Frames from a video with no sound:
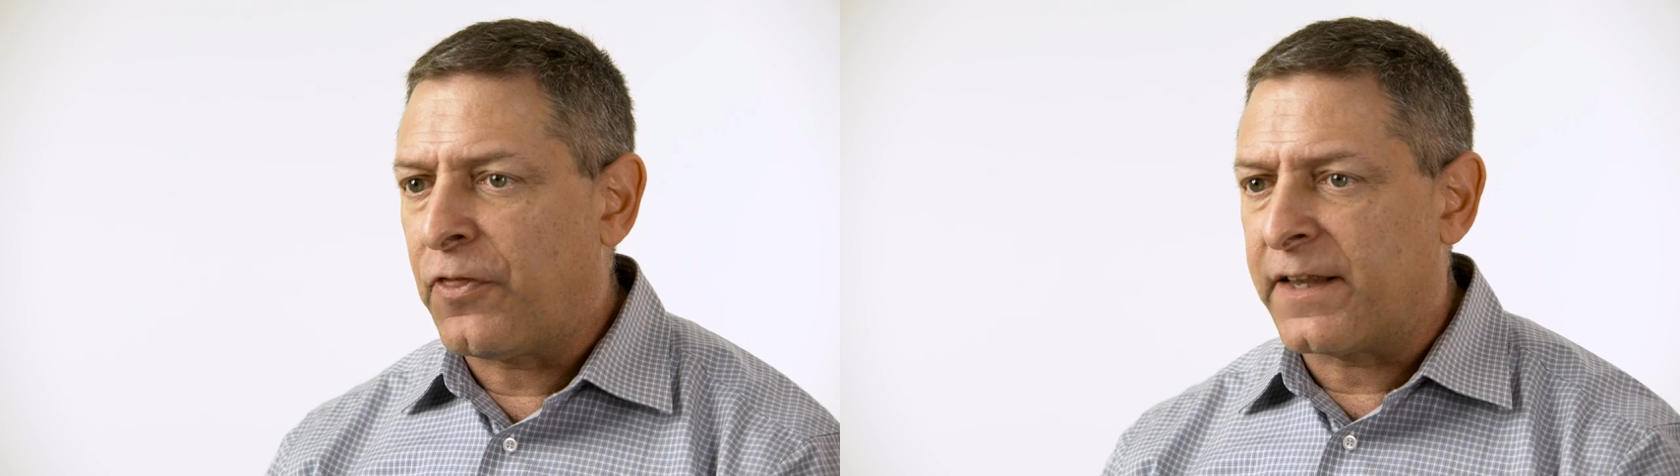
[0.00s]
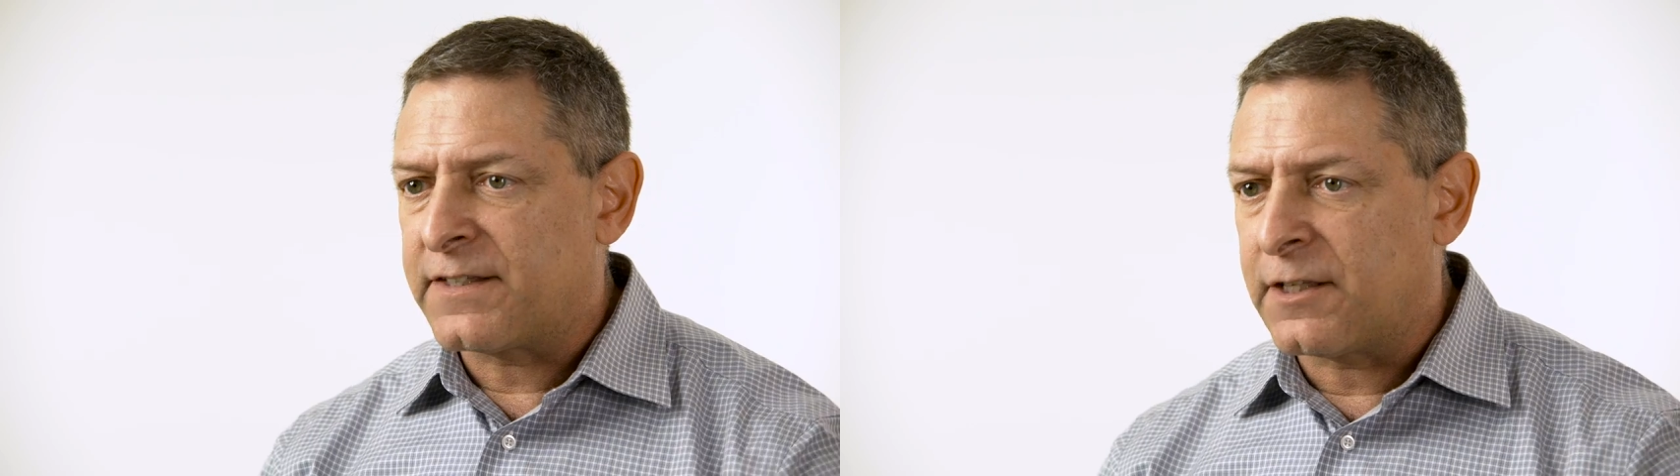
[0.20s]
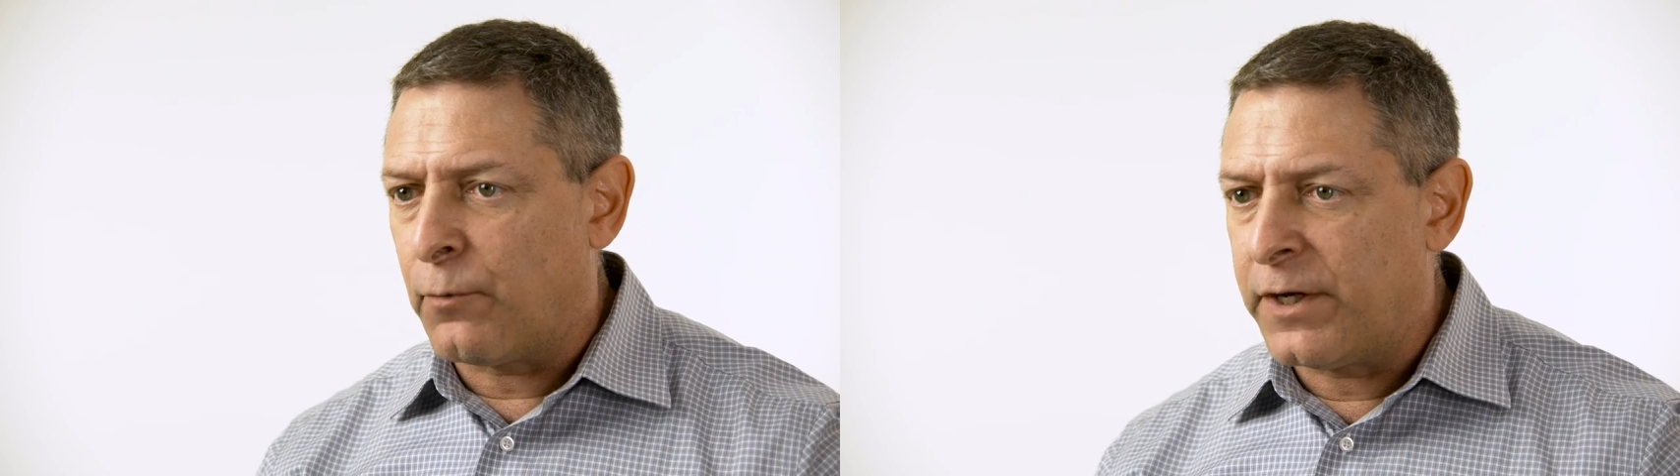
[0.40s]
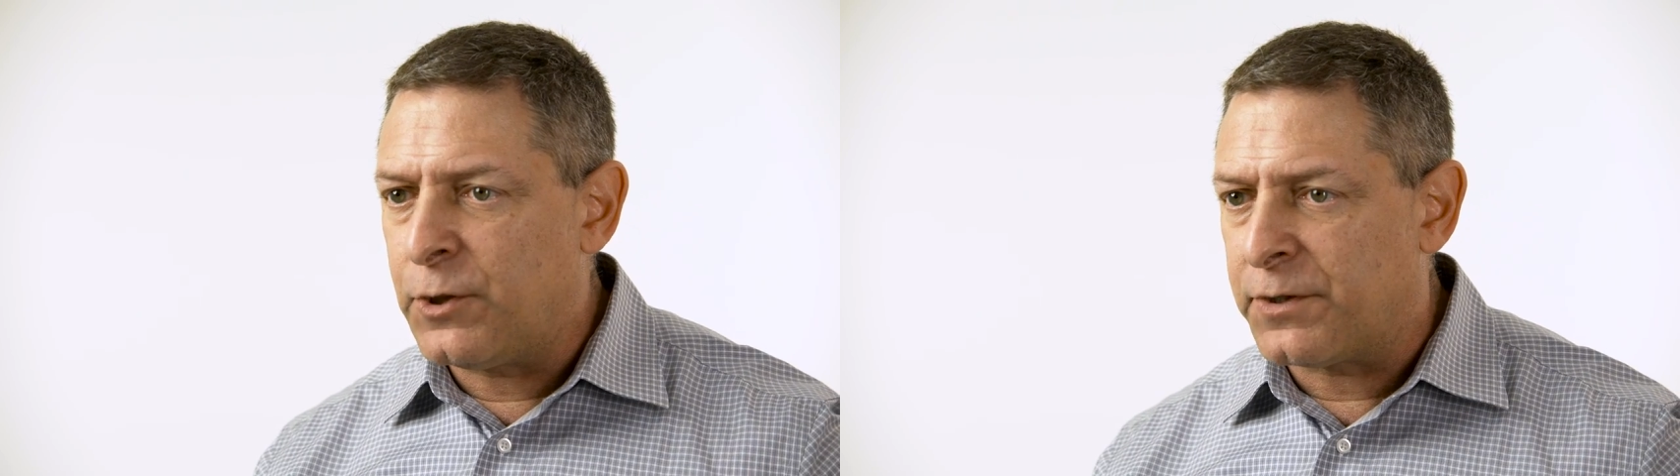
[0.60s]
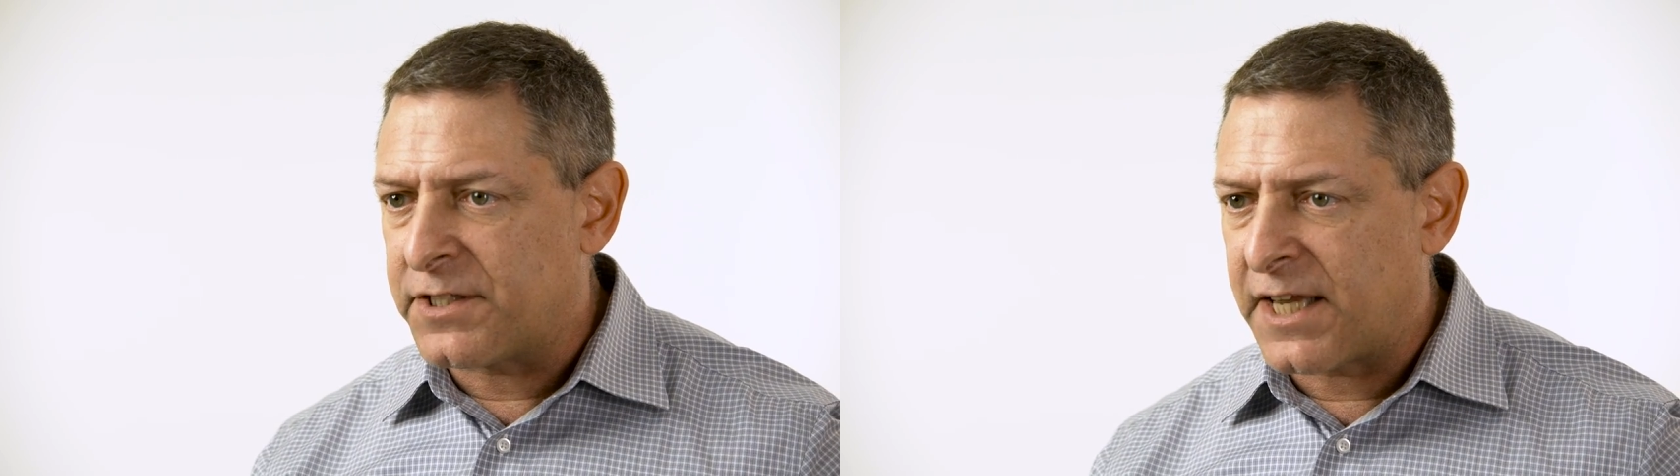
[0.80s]
things that we
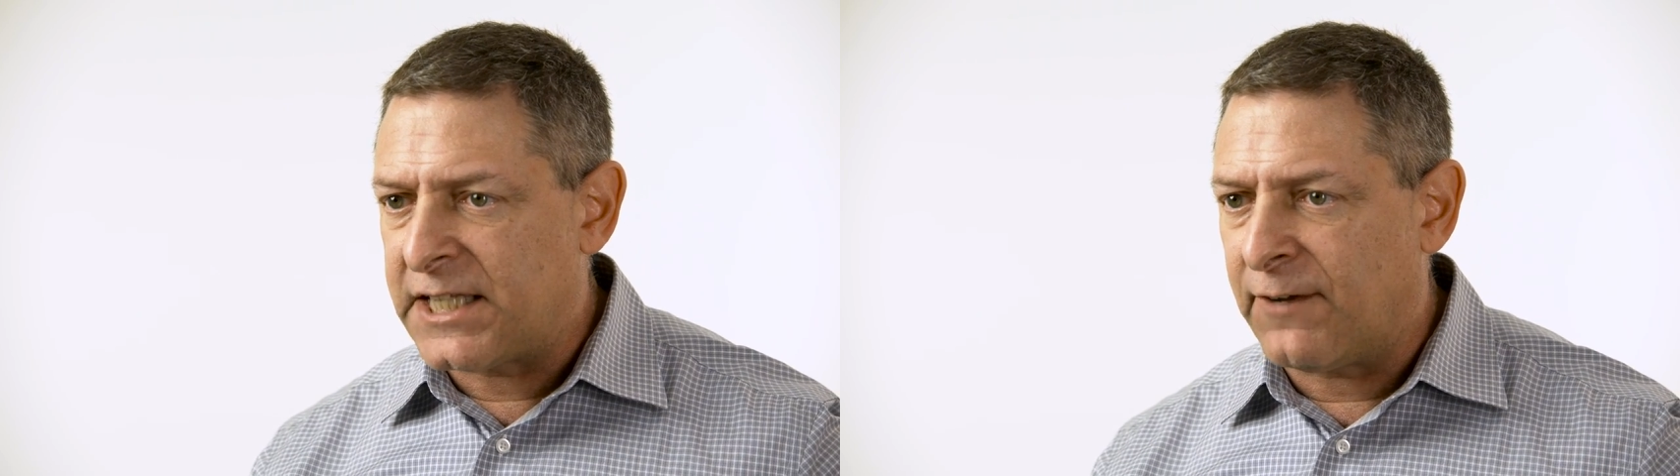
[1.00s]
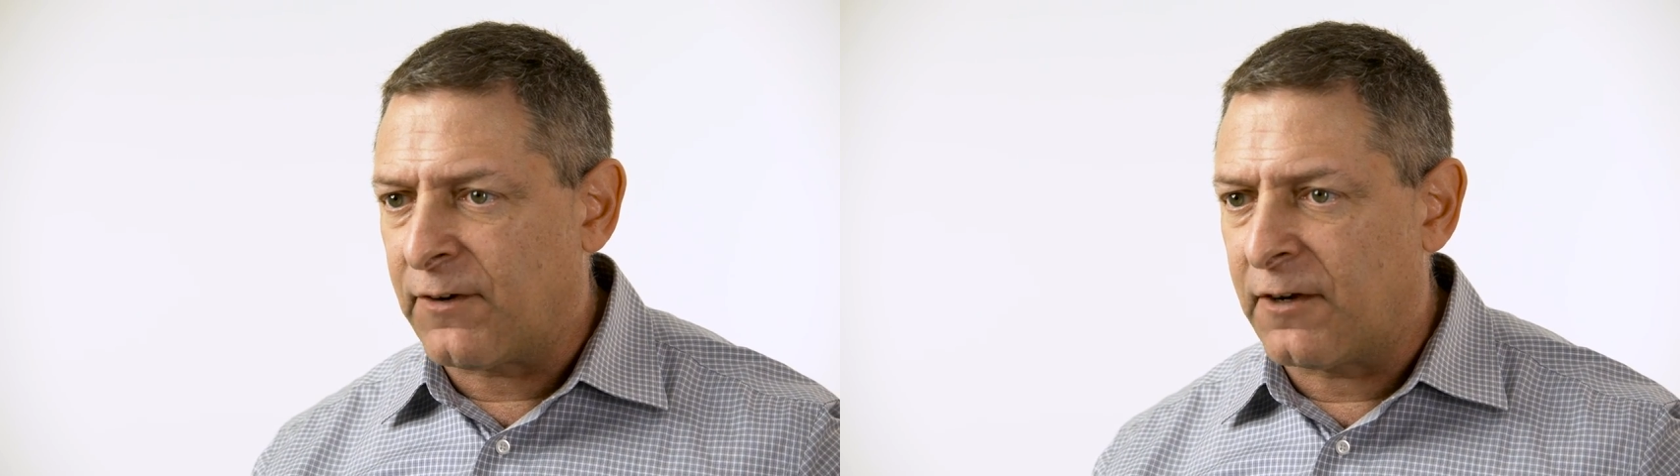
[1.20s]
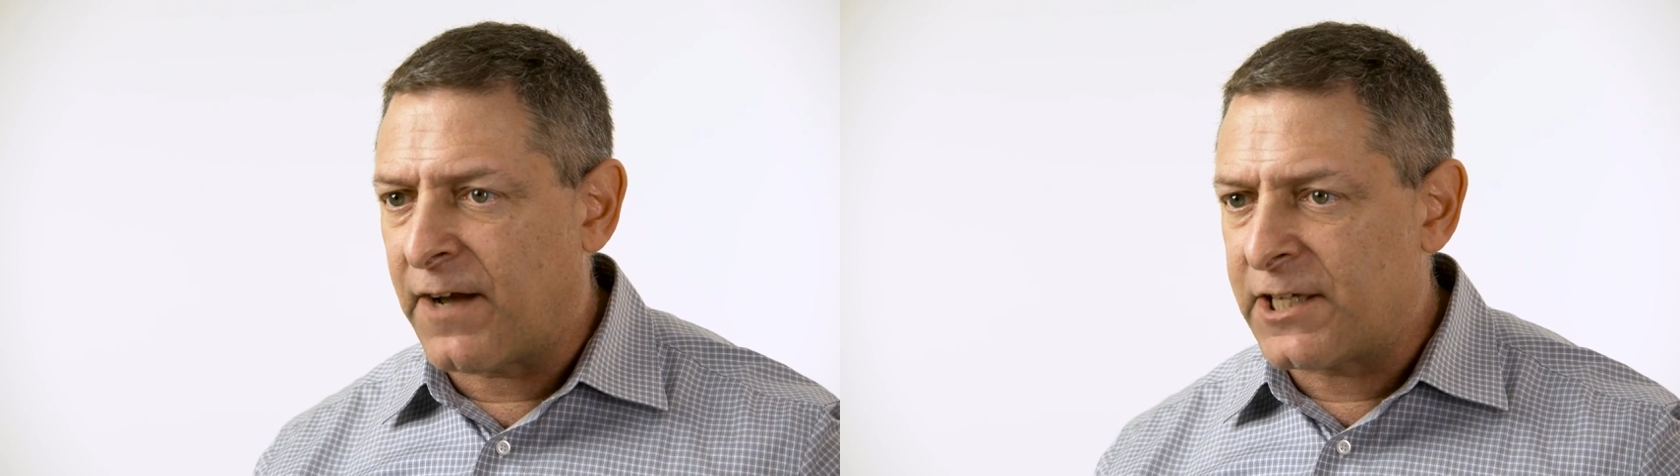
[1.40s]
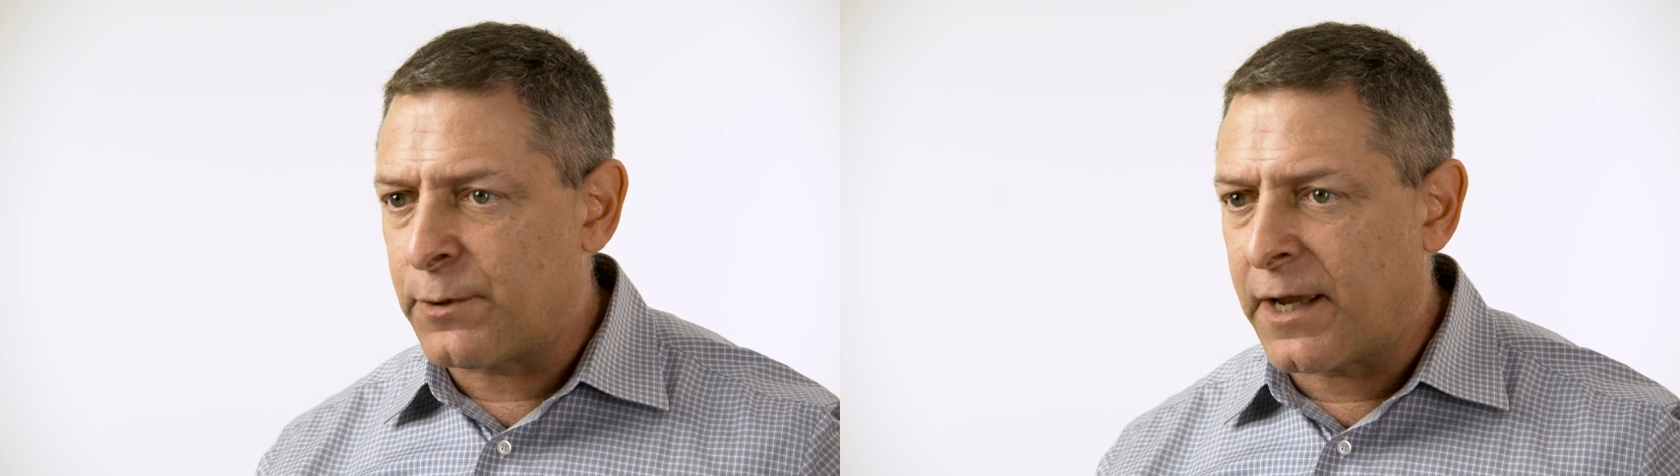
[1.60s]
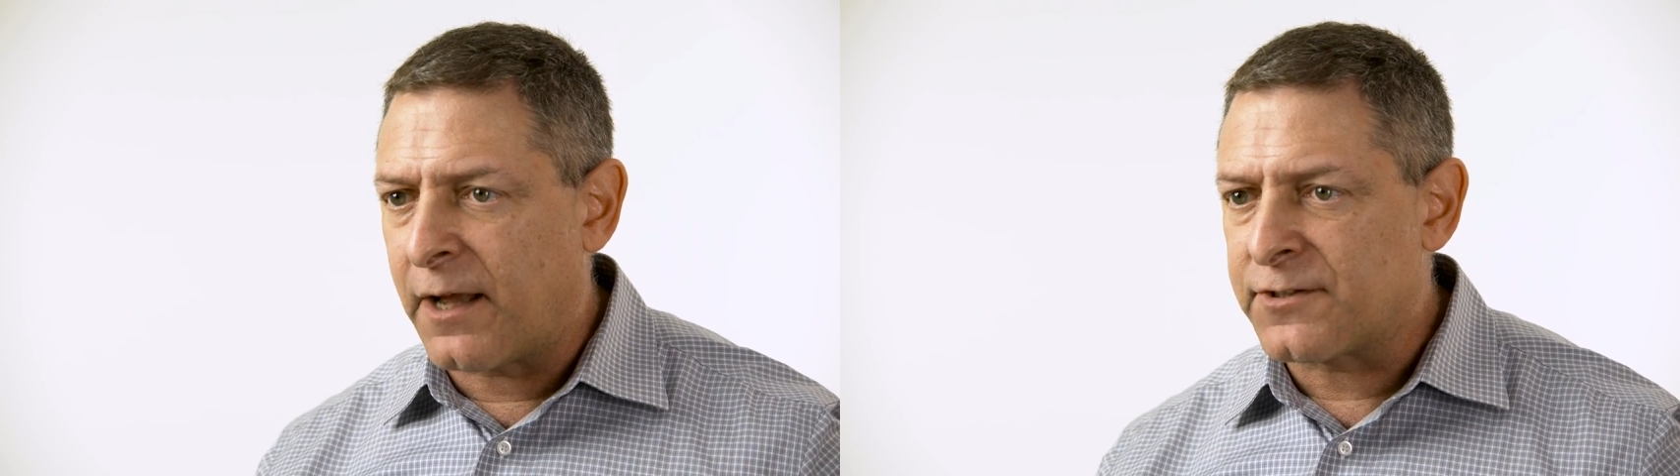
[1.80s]
do at the Scientific
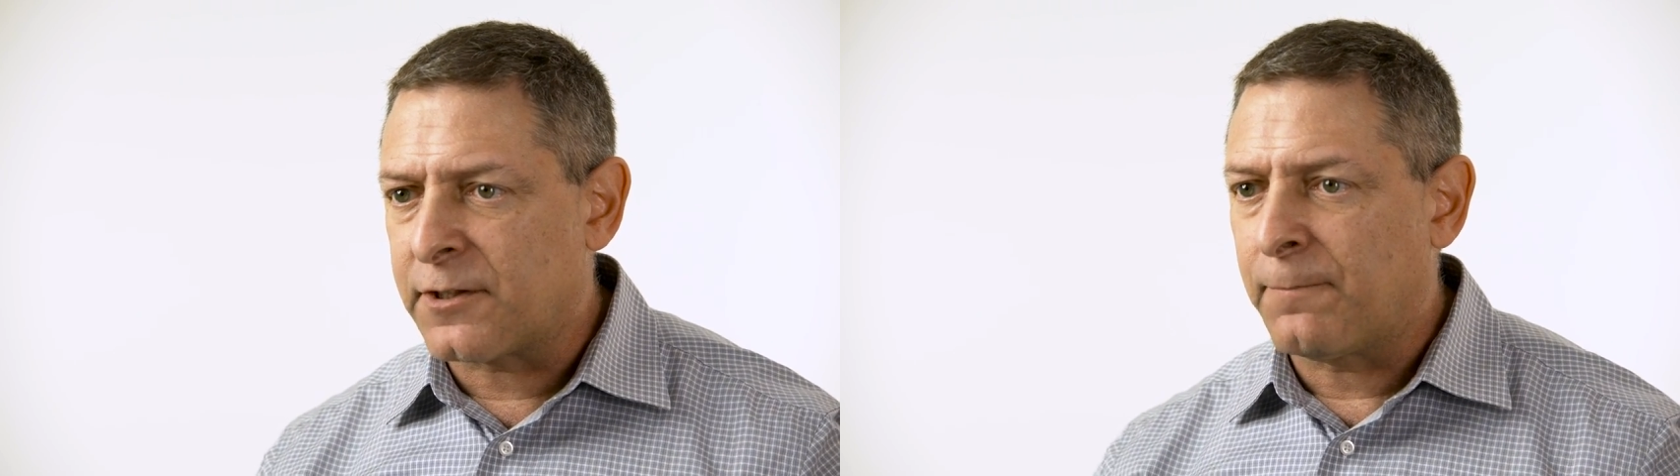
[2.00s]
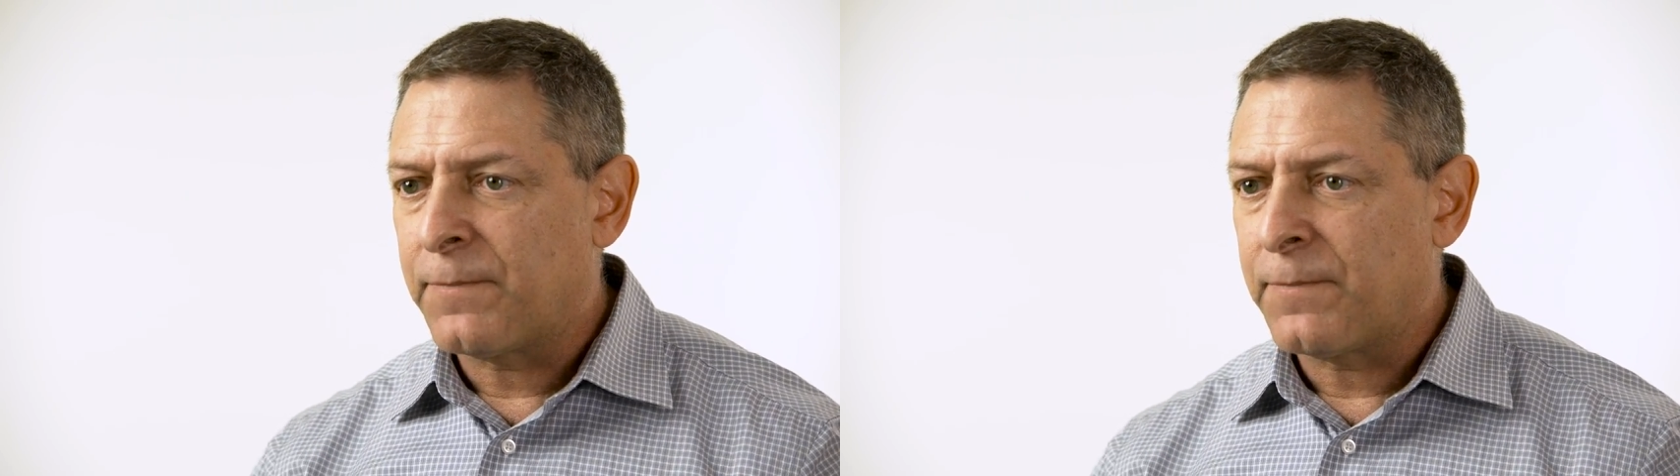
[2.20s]
Advisory Council